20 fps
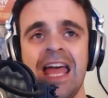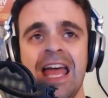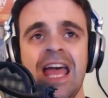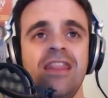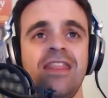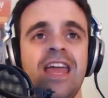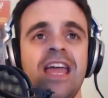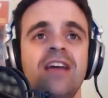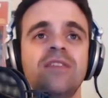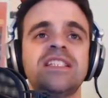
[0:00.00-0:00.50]

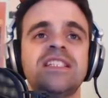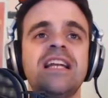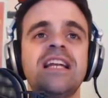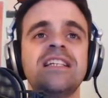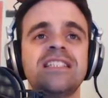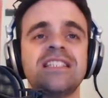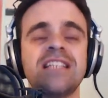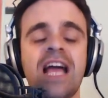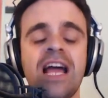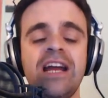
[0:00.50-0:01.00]
they have set
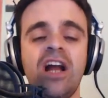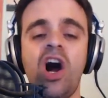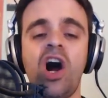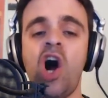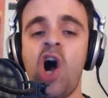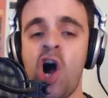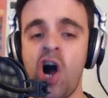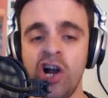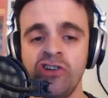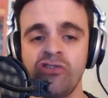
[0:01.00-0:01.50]
aside
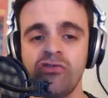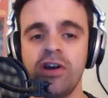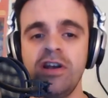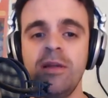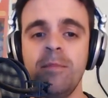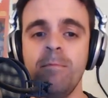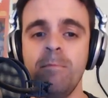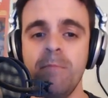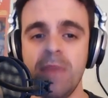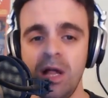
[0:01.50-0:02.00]

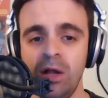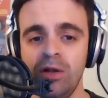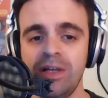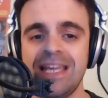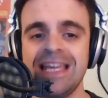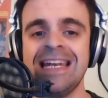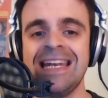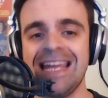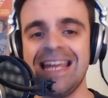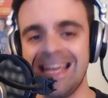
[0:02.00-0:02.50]
100
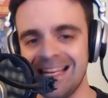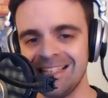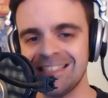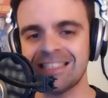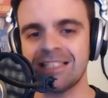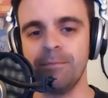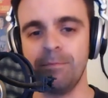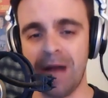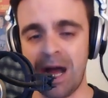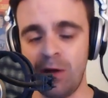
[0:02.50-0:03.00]
million
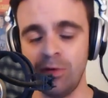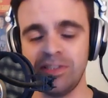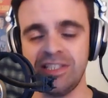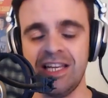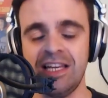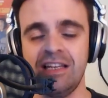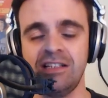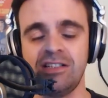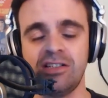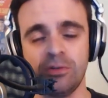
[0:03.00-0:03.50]
ISK
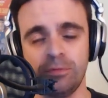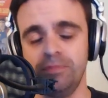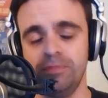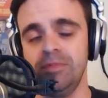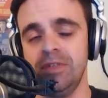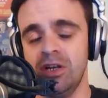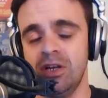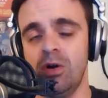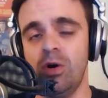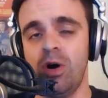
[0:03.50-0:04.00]
bounty to,
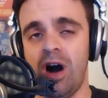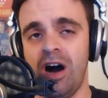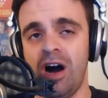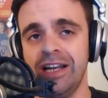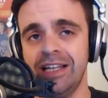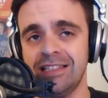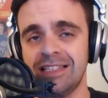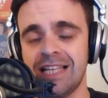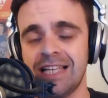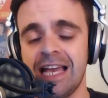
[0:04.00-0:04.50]
on
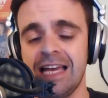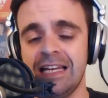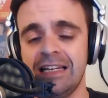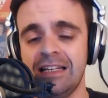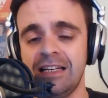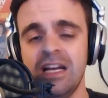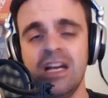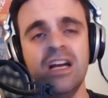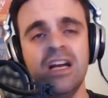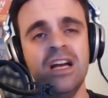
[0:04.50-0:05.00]
his
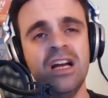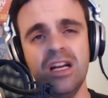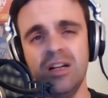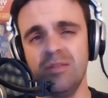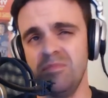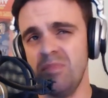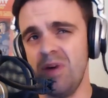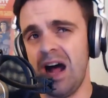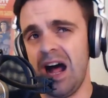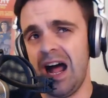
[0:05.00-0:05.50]
head.
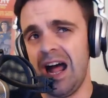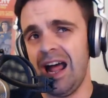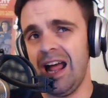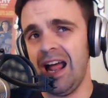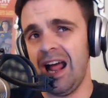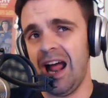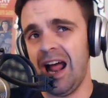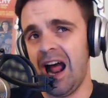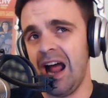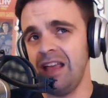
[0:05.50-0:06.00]

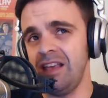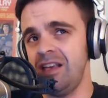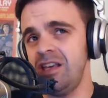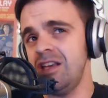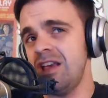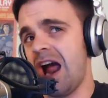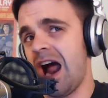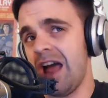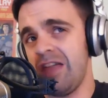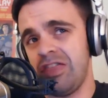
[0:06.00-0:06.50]

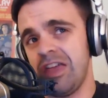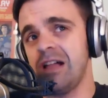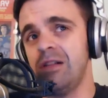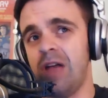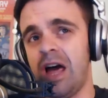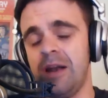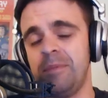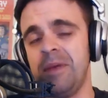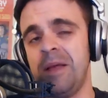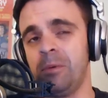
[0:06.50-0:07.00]
I think a
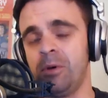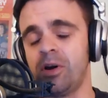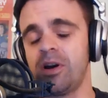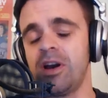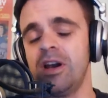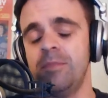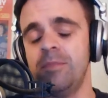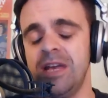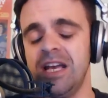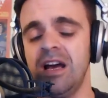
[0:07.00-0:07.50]
lot of people are
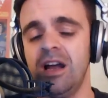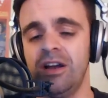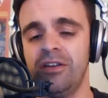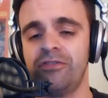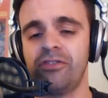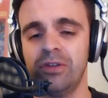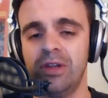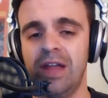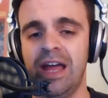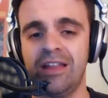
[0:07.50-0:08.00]
going to be gunning
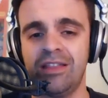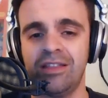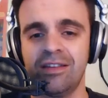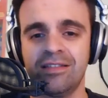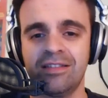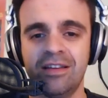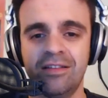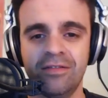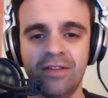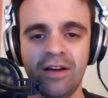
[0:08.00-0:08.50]
for Lank
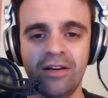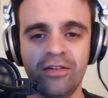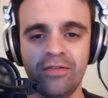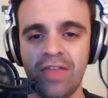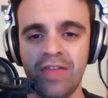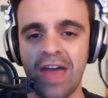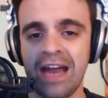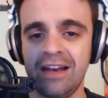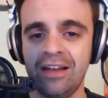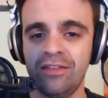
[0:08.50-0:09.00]

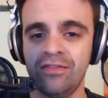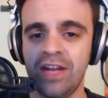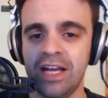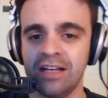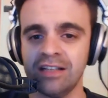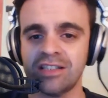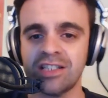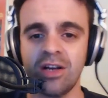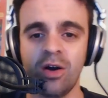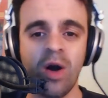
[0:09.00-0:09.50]
that
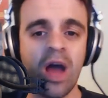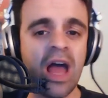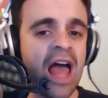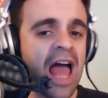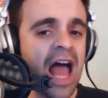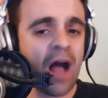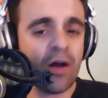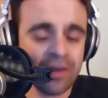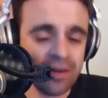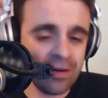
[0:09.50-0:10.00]
evening, so
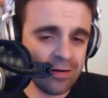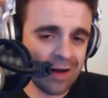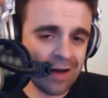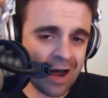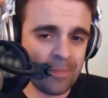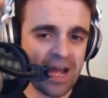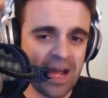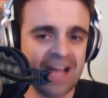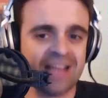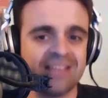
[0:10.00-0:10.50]
how can you
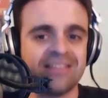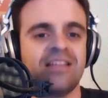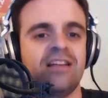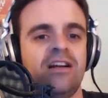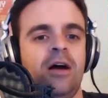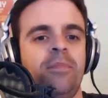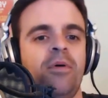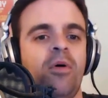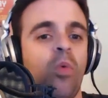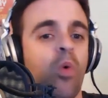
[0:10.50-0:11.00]
not pass that
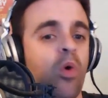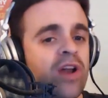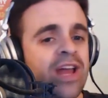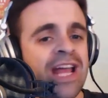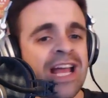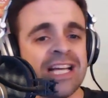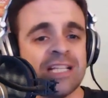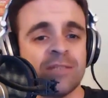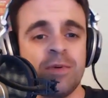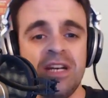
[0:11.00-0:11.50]
up? A
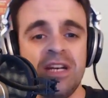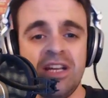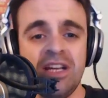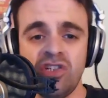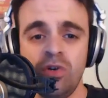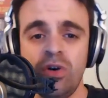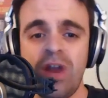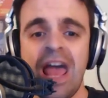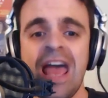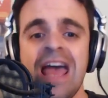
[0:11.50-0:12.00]
warning has been
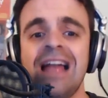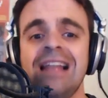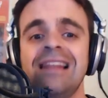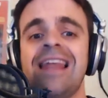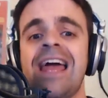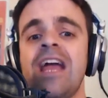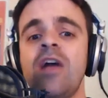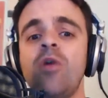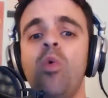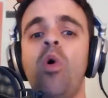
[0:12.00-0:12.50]
issued.
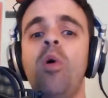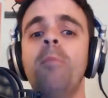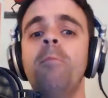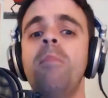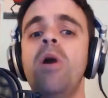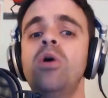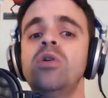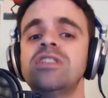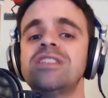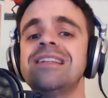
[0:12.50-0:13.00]
Lank will
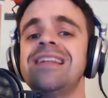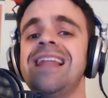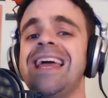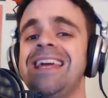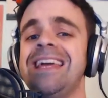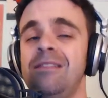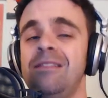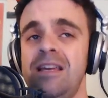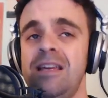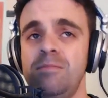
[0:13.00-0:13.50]
most
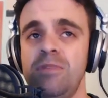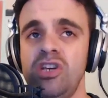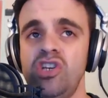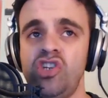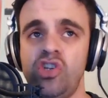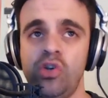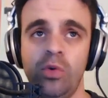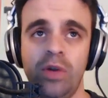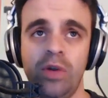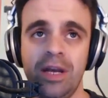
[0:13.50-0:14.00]
likely be
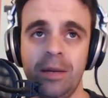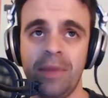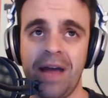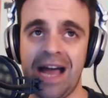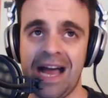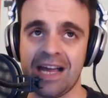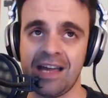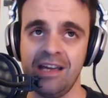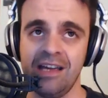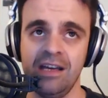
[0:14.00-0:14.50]
shooting
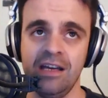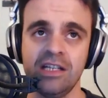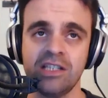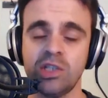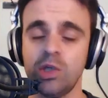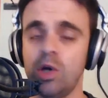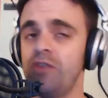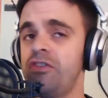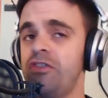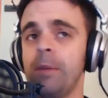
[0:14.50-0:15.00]
back.
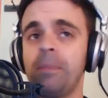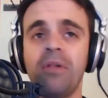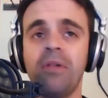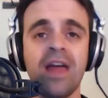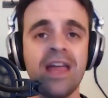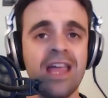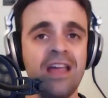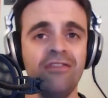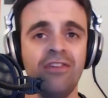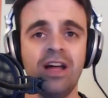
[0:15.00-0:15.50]
So if you're
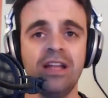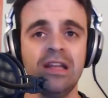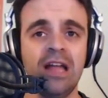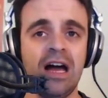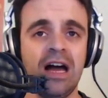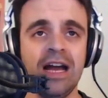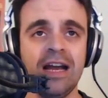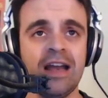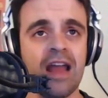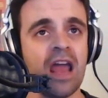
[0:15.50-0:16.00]
playing EVE
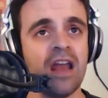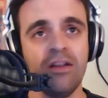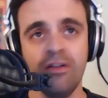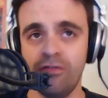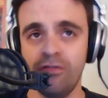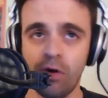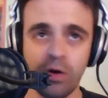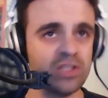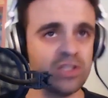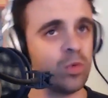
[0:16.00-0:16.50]
Online and
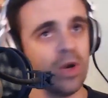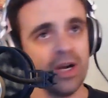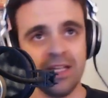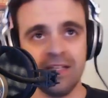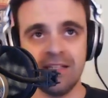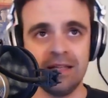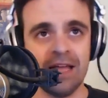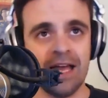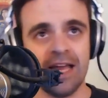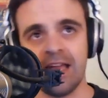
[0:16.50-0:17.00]
you've always
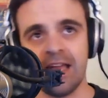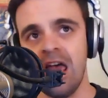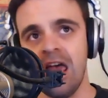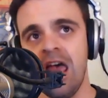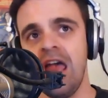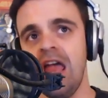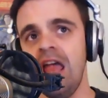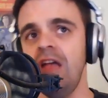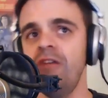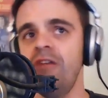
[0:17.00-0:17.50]
wanted to, like,
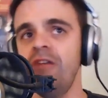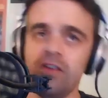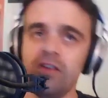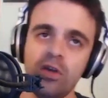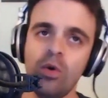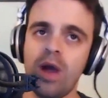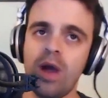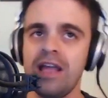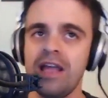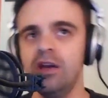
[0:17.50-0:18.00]
if
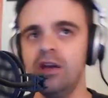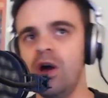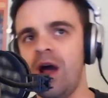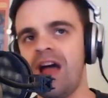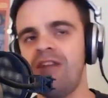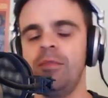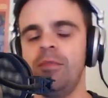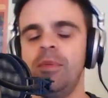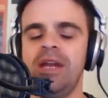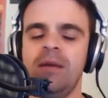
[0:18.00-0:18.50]
you
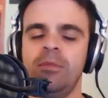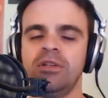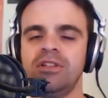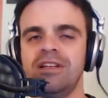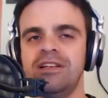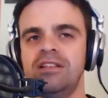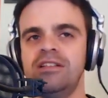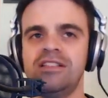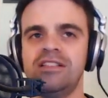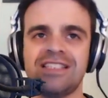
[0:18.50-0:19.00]
haven't been able
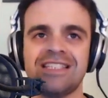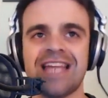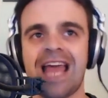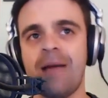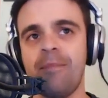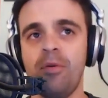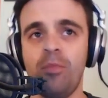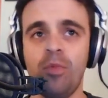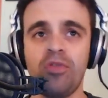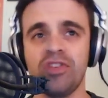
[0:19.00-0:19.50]
to
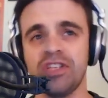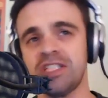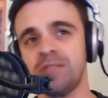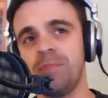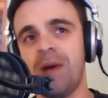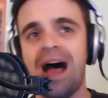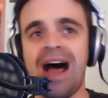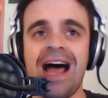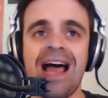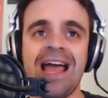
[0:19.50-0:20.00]
stab him with a spy